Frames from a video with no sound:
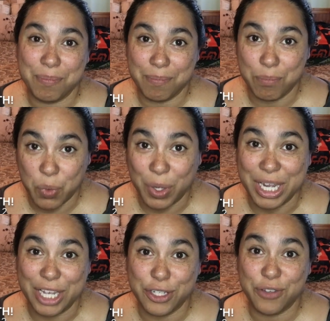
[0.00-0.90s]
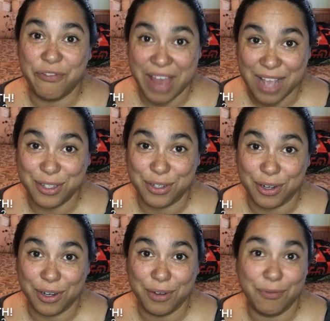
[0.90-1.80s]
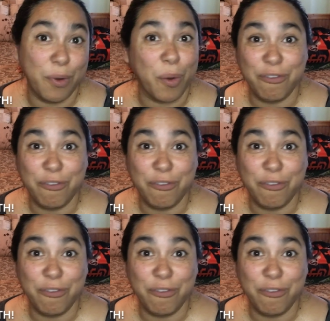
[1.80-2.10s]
mortgage faster for